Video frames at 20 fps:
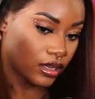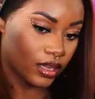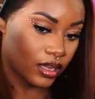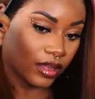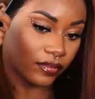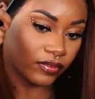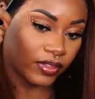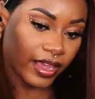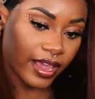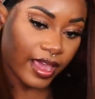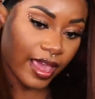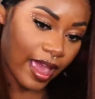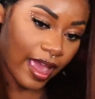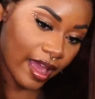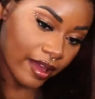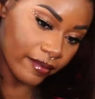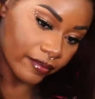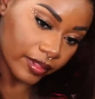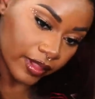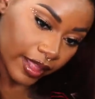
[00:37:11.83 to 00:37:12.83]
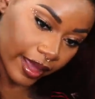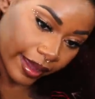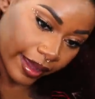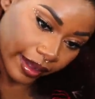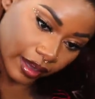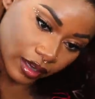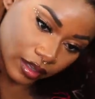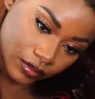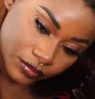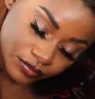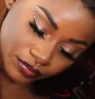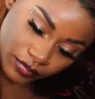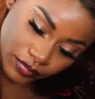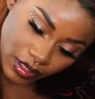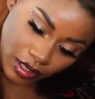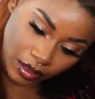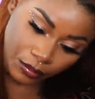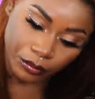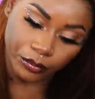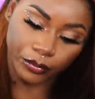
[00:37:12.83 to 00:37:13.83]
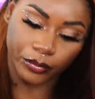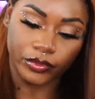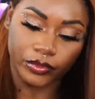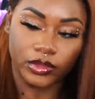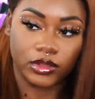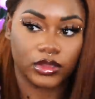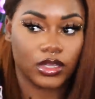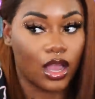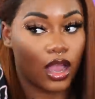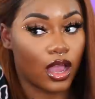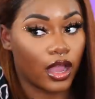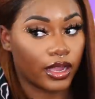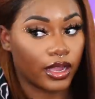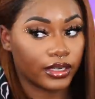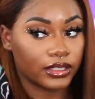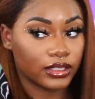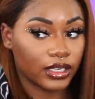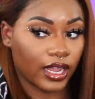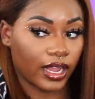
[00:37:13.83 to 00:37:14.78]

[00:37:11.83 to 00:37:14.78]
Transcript: If they have like a blonde